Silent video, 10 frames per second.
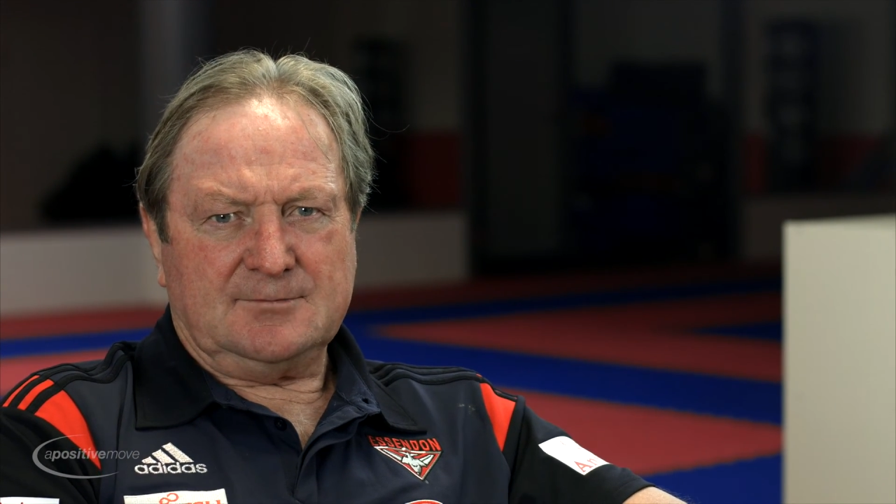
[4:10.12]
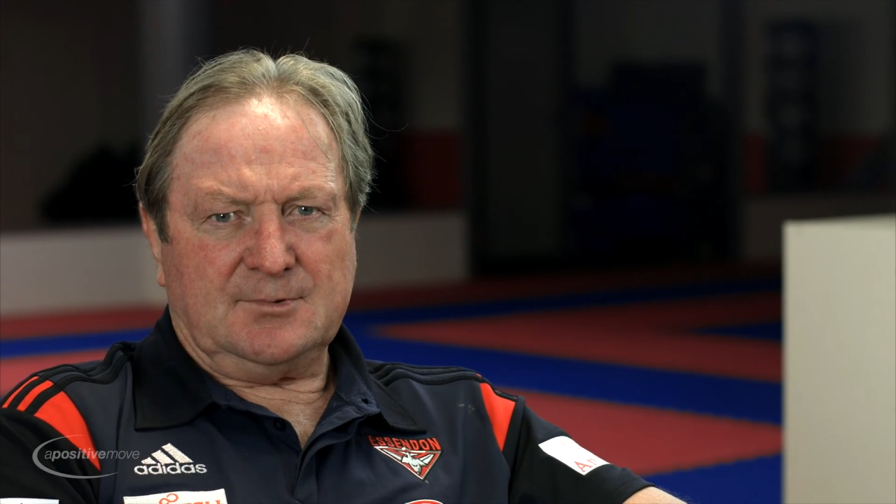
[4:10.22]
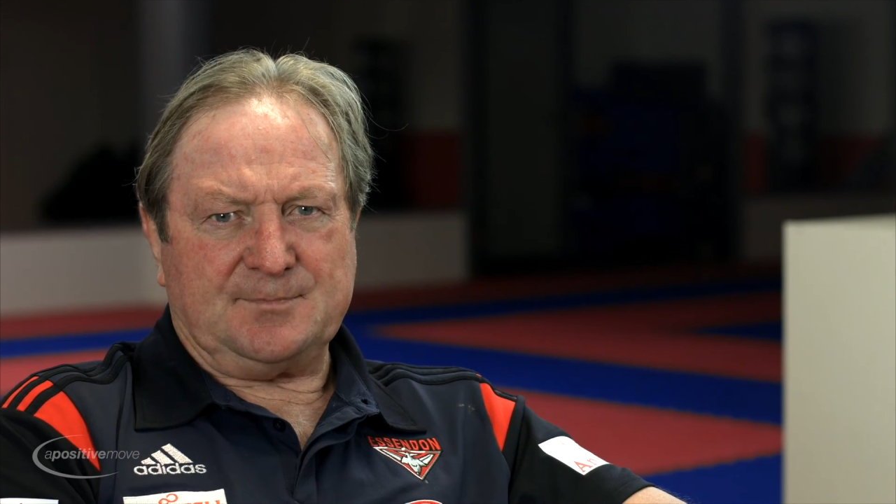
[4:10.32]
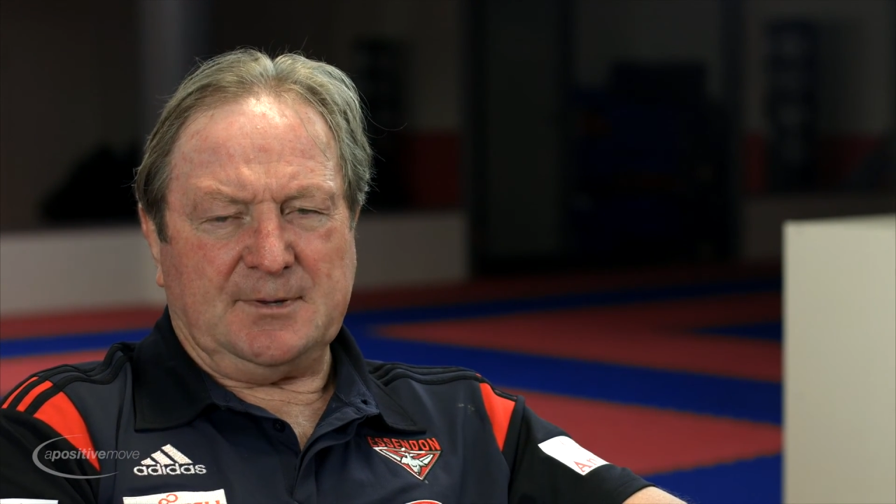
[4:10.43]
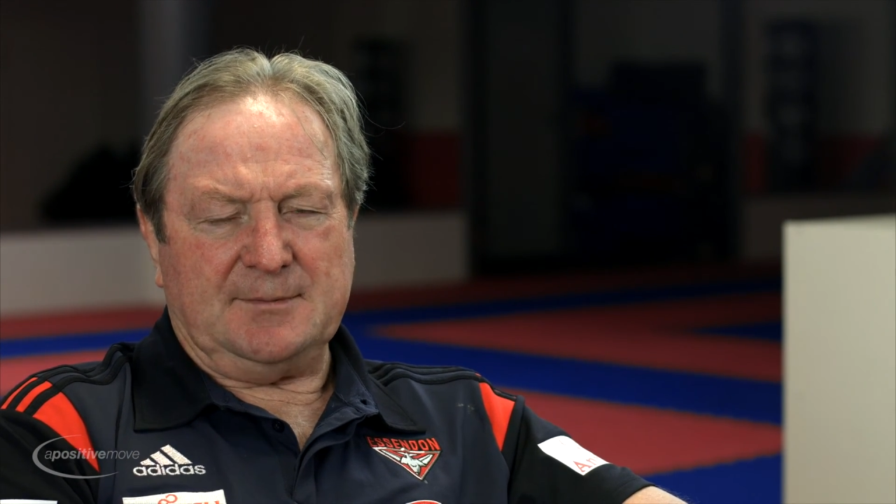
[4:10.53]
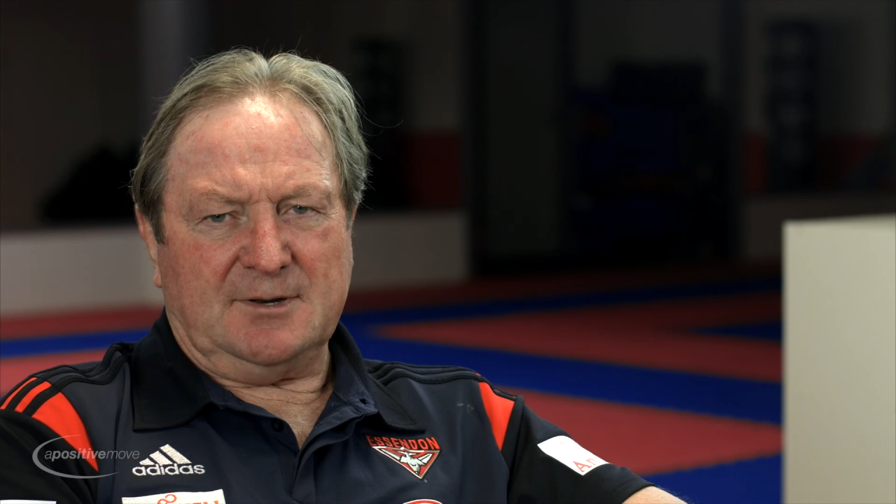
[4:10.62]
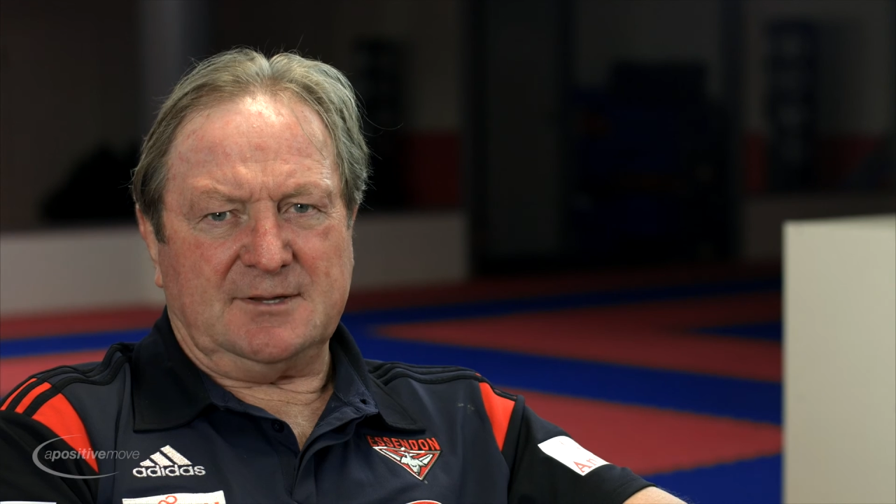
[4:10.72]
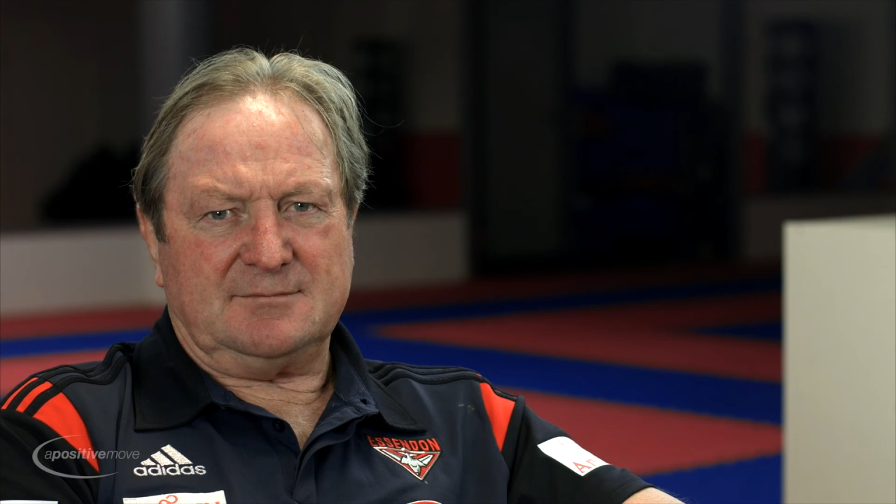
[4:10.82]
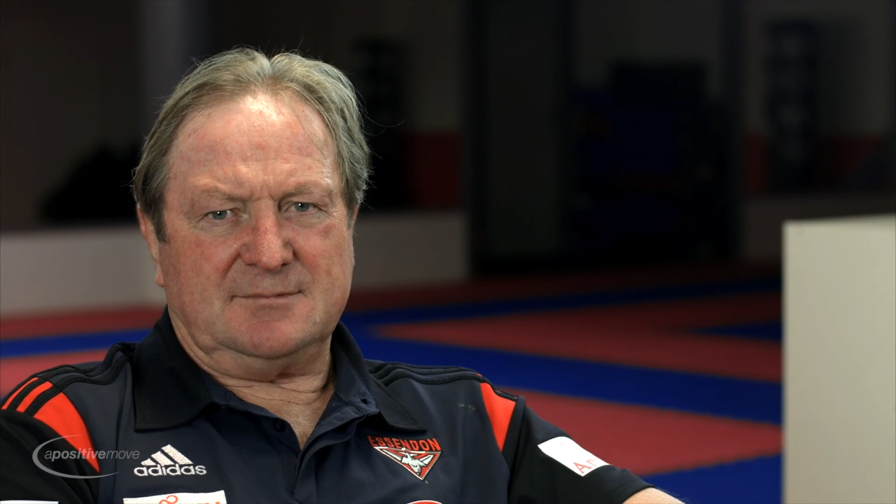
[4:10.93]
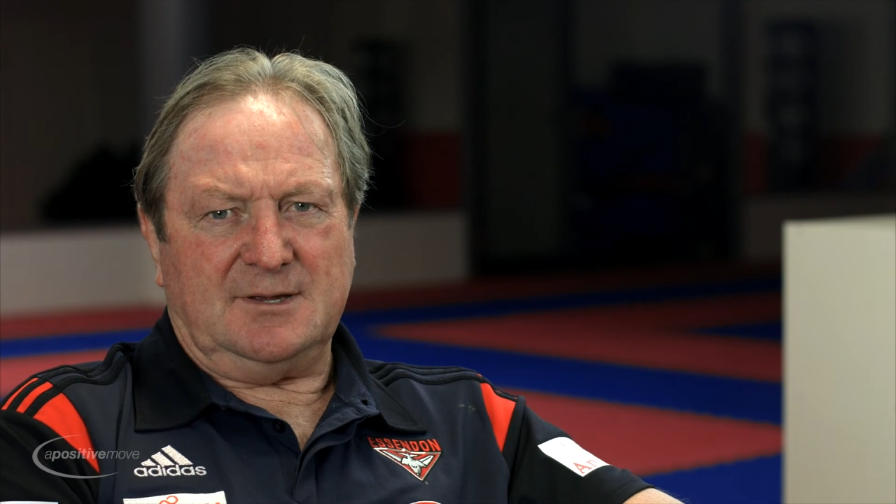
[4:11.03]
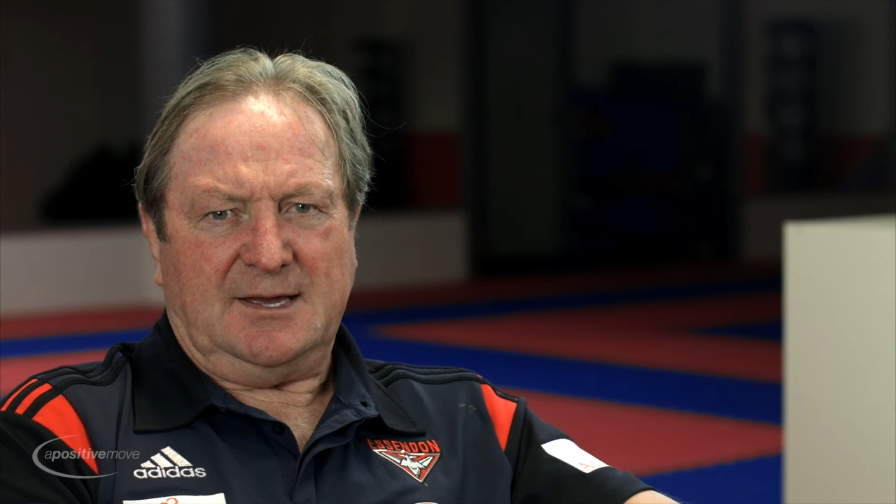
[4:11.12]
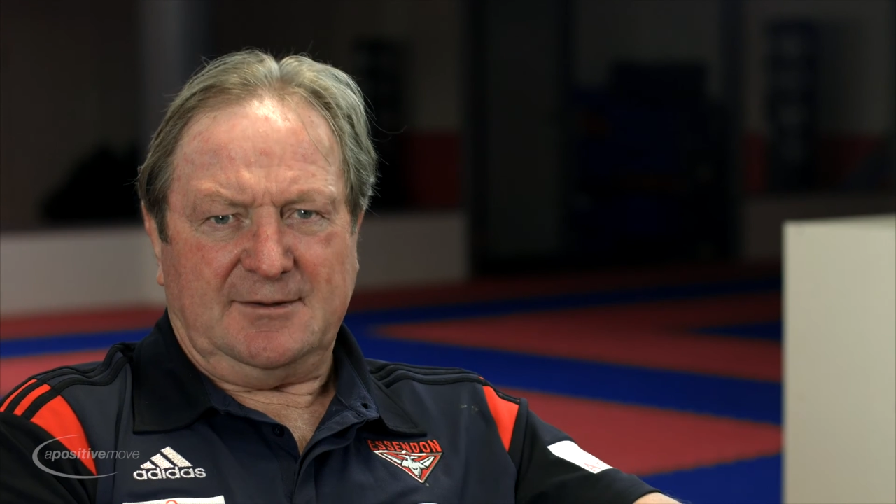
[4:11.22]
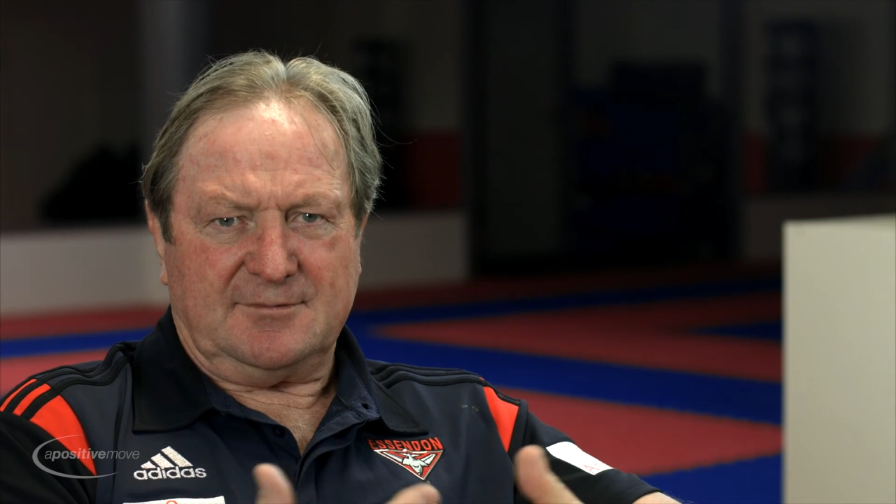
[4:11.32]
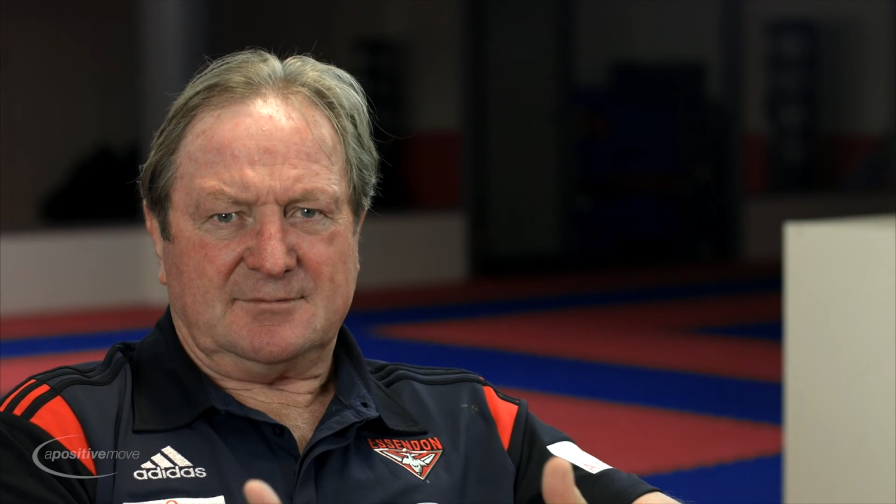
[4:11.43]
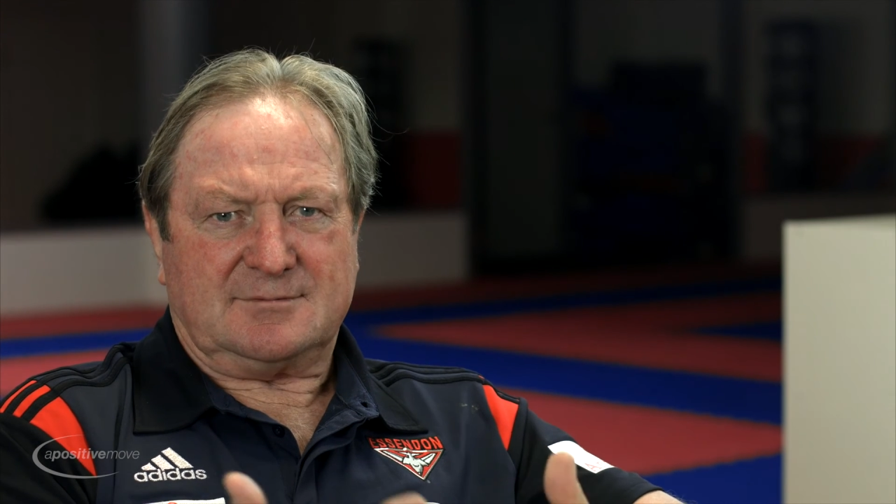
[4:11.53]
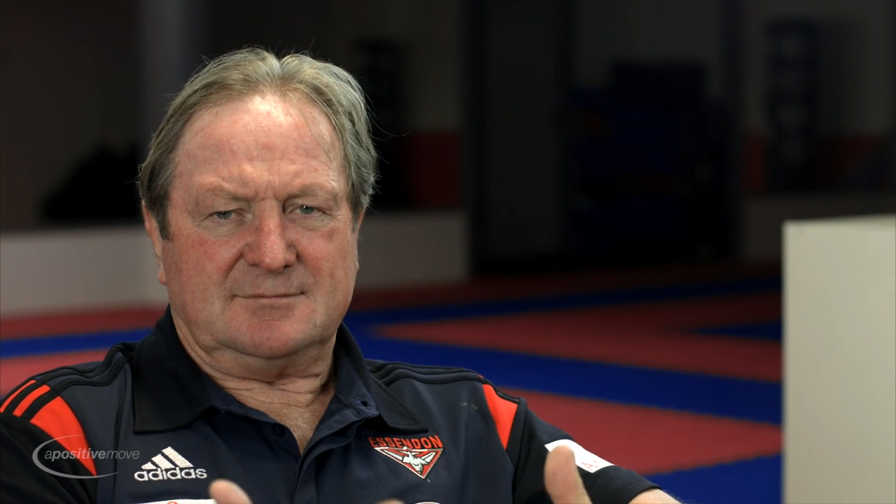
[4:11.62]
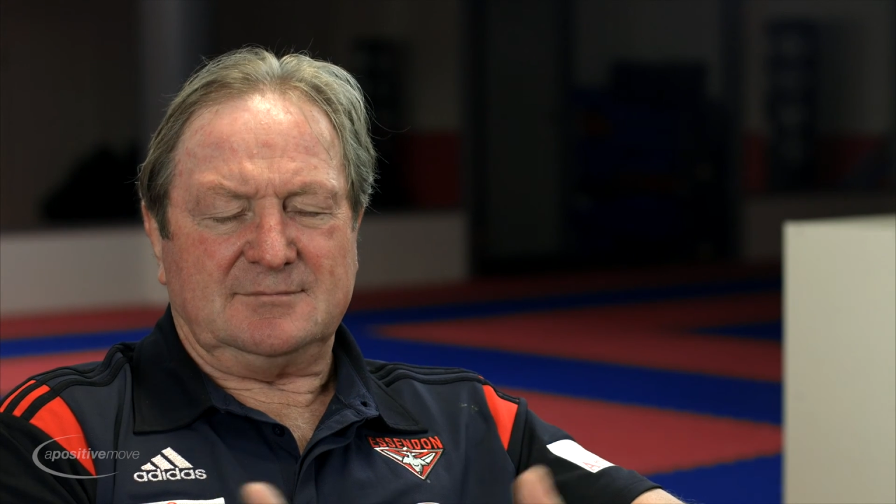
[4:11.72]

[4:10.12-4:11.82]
with people that you have, as